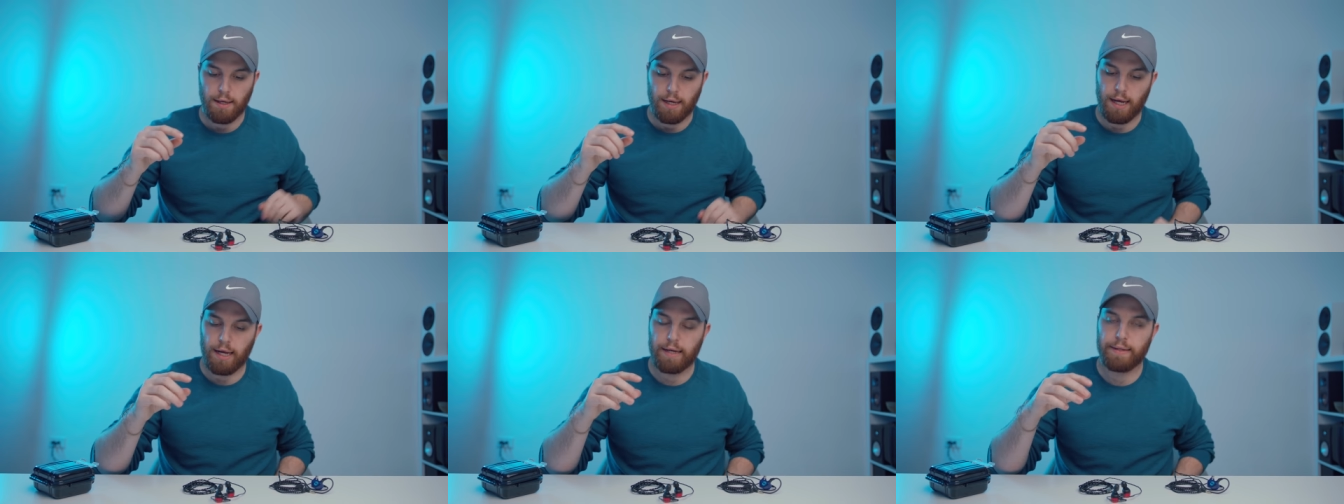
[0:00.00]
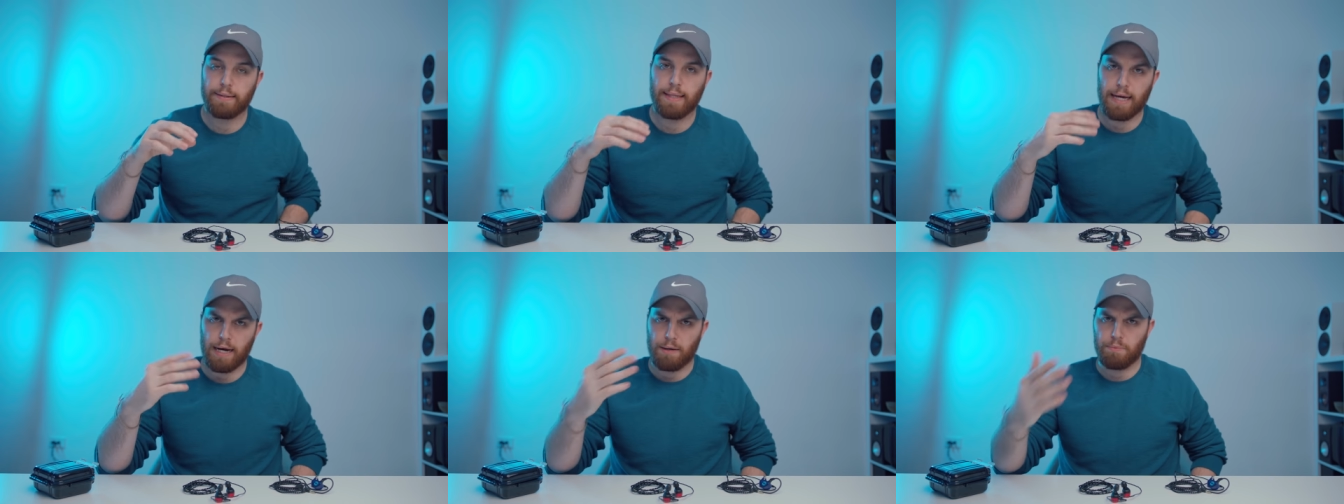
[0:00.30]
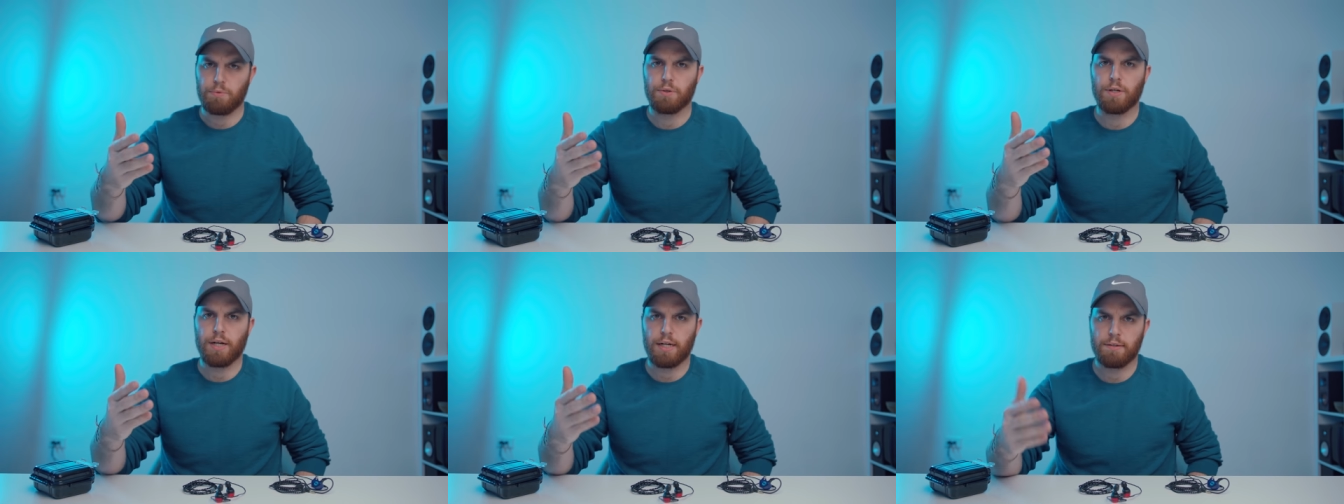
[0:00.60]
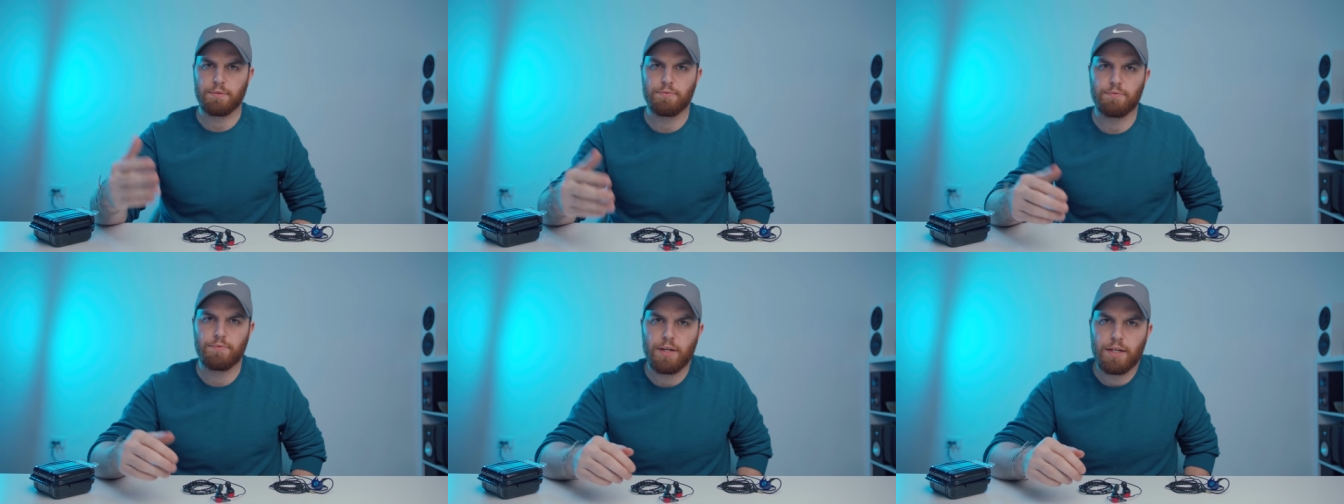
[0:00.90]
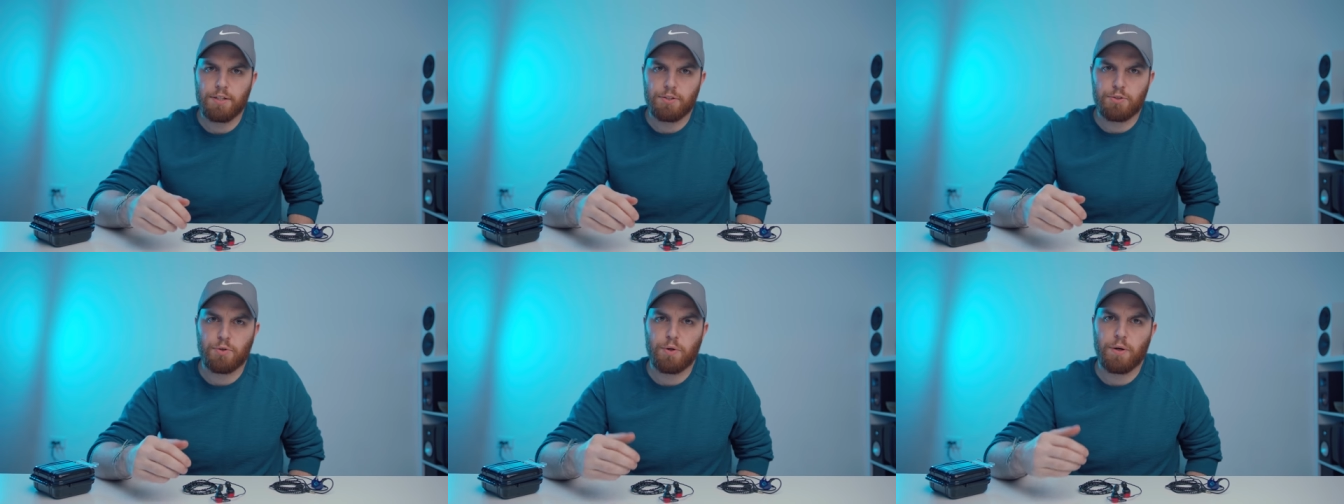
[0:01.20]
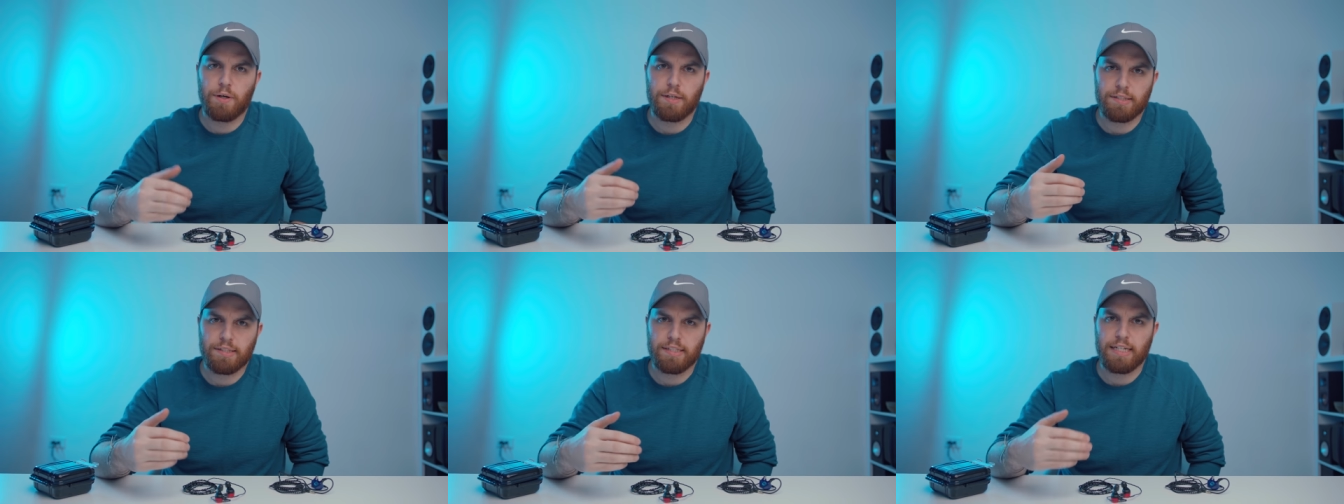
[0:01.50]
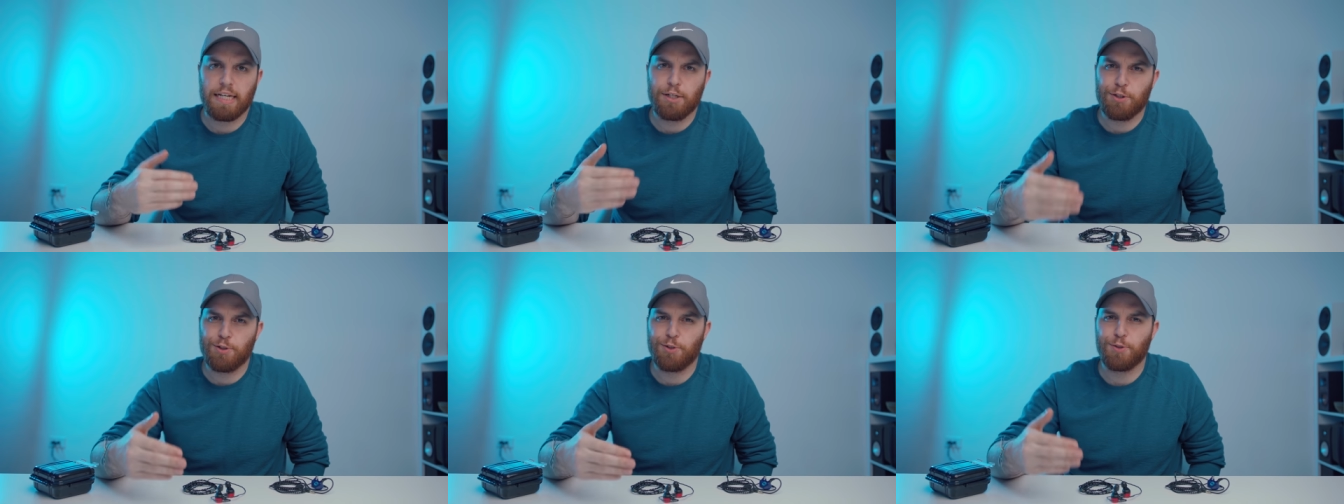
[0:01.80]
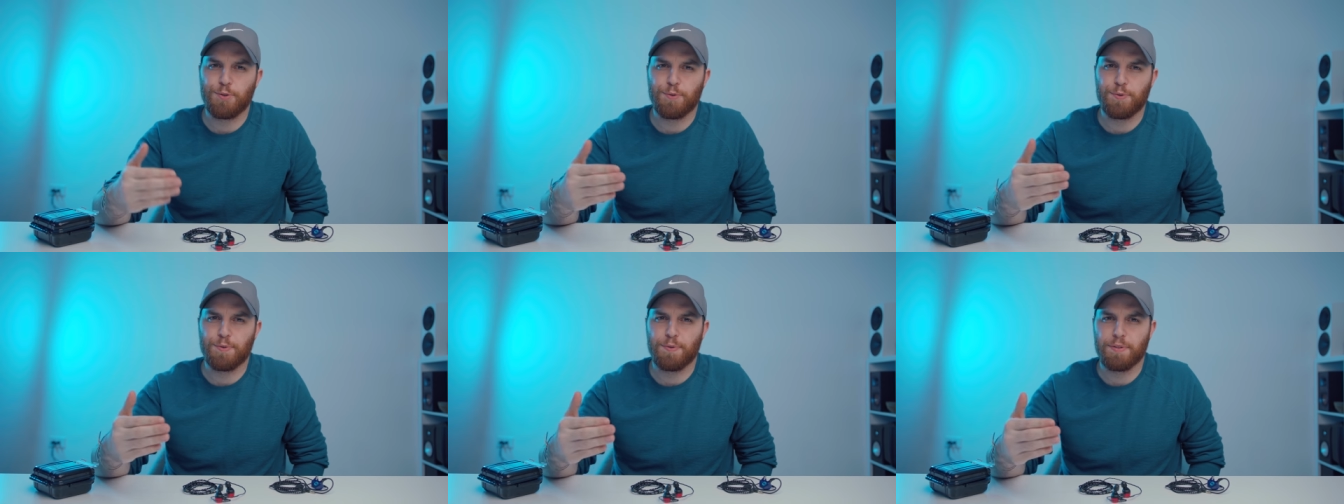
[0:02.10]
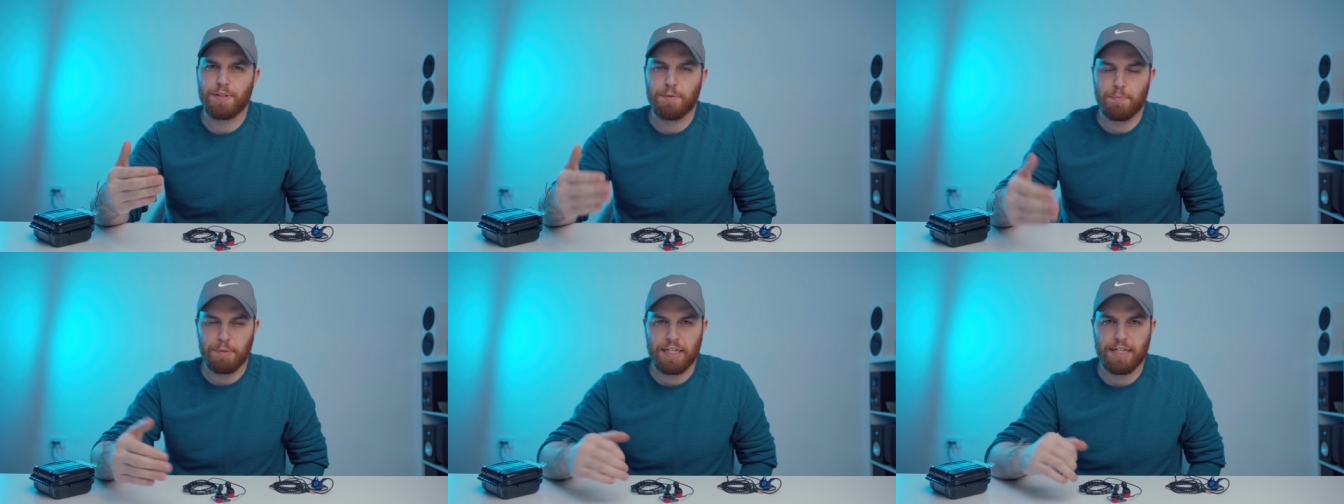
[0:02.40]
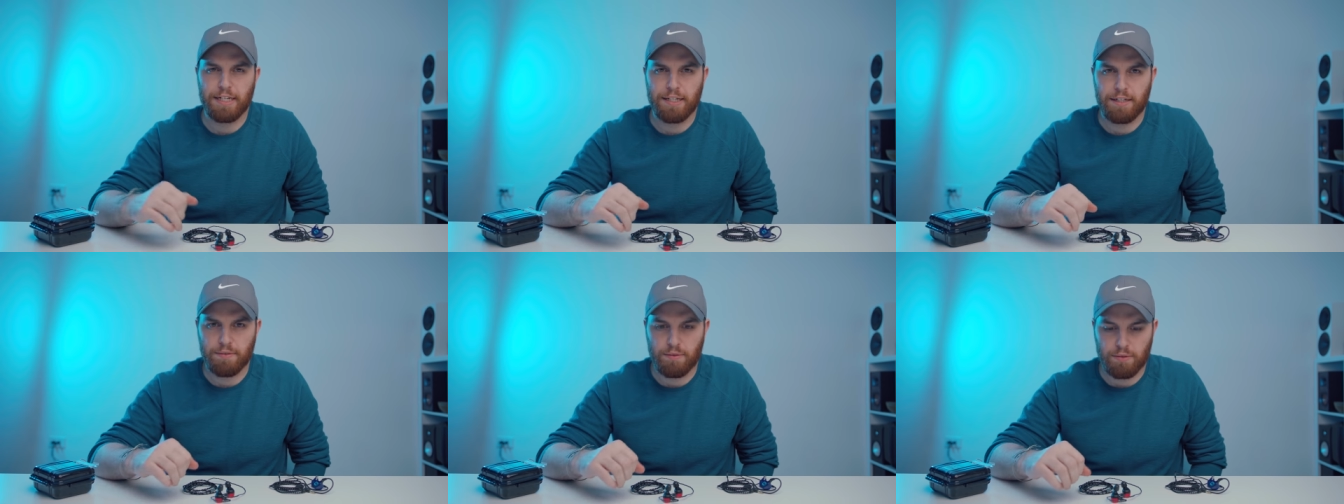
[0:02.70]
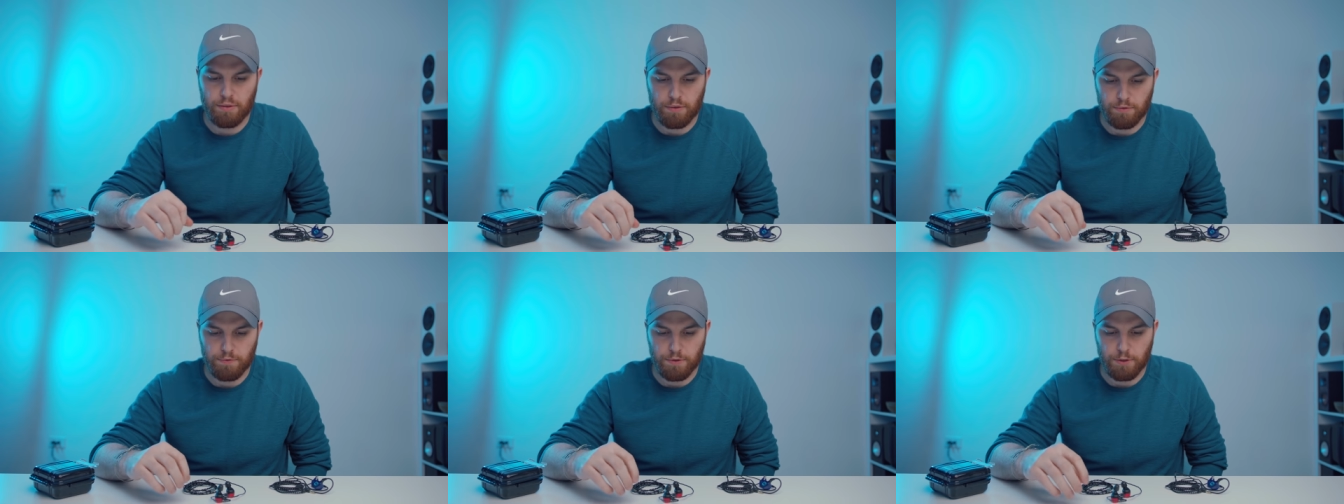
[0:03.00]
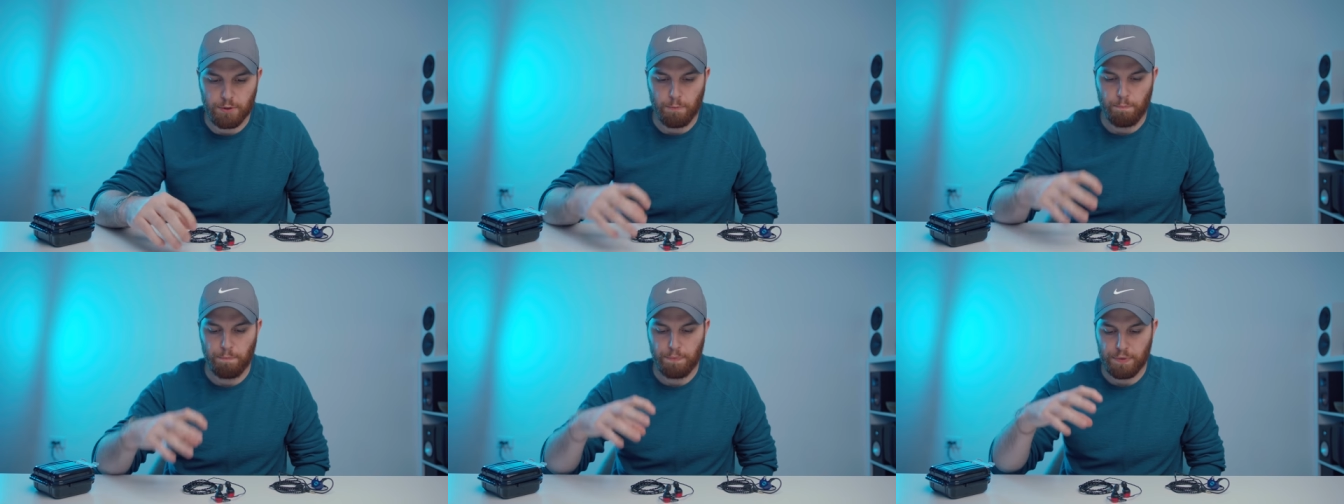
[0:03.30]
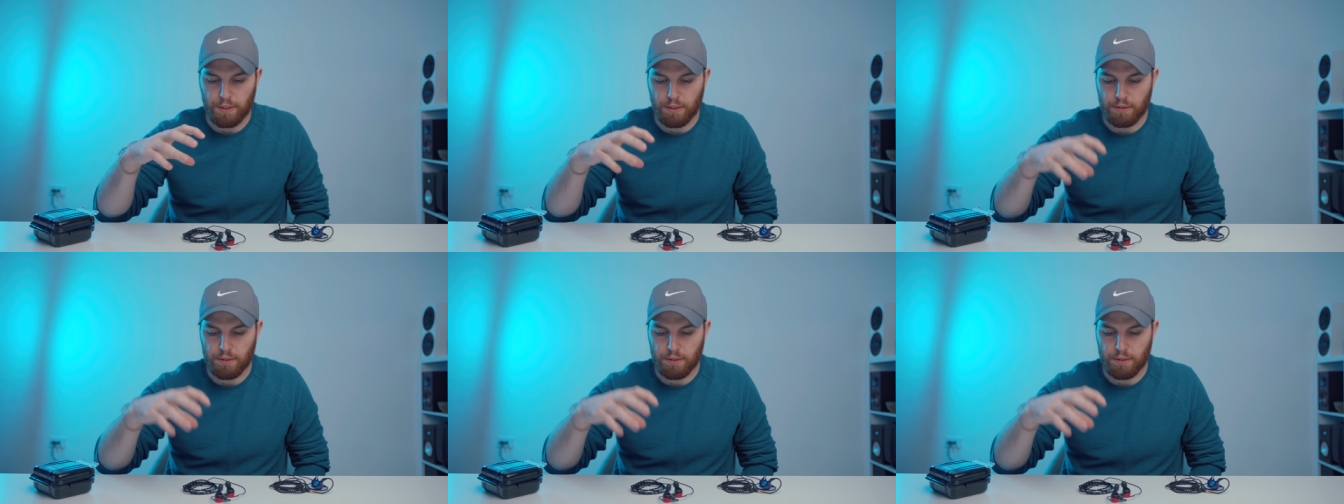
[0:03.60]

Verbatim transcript: And that will kind of intro us into the beginning of the review.